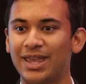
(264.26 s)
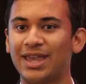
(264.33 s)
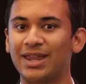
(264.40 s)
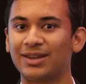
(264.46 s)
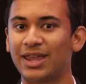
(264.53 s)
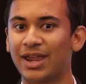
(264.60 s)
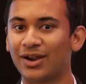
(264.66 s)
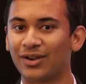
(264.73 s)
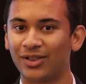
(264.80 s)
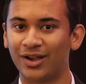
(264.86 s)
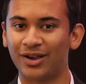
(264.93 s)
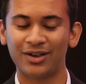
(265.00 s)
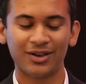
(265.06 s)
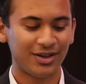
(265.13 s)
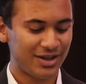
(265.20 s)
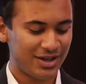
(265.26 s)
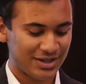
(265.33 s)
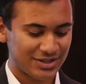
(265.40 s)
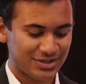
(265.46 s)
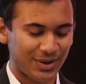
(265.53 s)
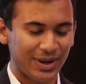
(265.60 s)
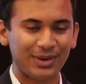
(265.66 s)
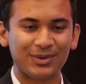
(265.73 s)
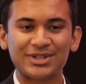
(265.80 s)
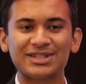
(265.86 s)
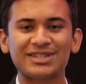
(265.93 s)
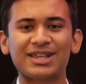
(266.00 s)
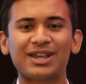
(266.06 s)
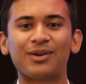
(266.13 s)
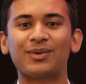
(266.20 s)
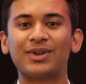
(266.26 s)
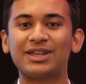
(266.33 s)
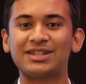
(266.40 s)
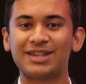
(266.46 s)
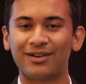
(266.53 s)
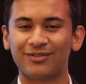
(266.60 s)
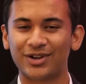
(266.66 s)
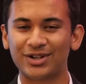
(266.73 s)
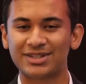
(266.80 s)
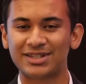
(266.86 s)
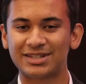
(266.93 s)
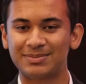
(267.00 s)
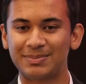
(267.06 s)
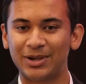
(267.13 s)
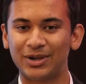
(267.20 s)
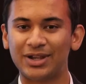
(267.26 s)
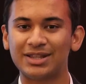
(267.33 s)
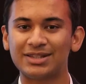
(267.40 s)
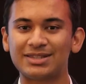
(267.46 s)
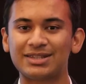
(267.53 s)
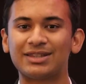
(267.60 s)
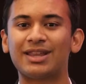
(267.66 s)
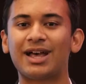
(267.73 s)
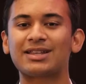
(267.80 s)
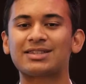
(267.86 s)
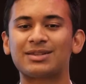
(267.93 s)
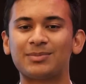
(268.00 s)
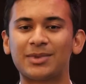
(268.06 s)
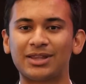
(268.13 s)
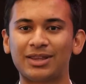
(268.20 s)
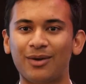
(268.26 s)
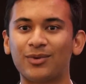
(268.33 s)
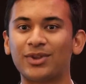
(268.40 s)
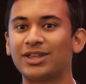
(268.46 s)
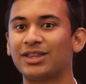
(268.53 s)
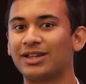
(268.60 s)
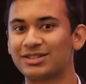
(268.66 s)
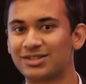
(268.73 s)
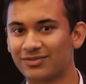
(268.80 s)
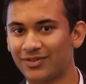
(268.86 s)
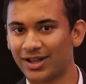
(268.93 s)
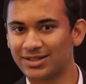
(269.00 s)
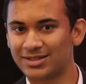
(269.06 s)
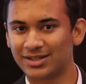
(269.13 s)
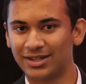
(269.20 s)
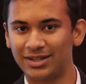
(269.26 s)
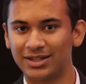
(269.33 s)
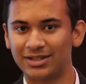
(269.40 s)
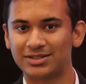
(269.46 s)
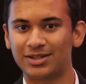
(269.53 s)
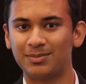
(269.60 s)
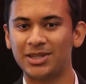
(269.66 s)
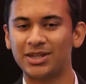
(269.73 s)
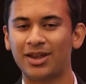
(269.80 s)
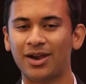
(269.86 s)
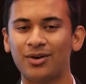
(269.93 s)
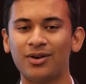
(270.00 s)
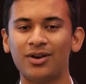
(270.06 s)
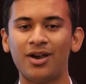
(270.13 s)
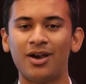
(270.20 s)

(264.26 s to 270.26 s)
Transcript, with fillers: in Kerala. So it was just like a really diverse experience, and that's something that really like defines India to me now.